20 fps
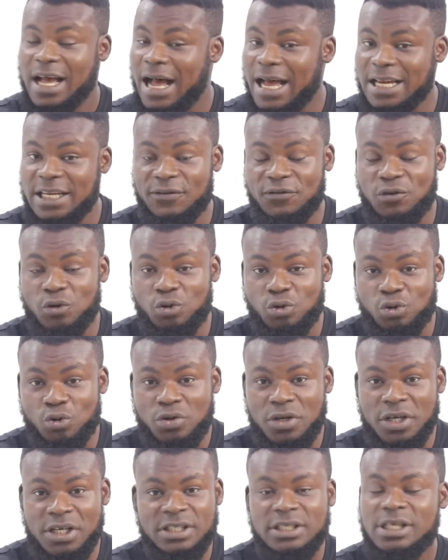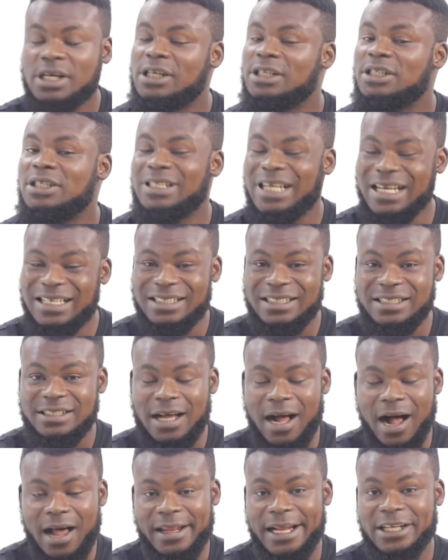And if you do this, chances are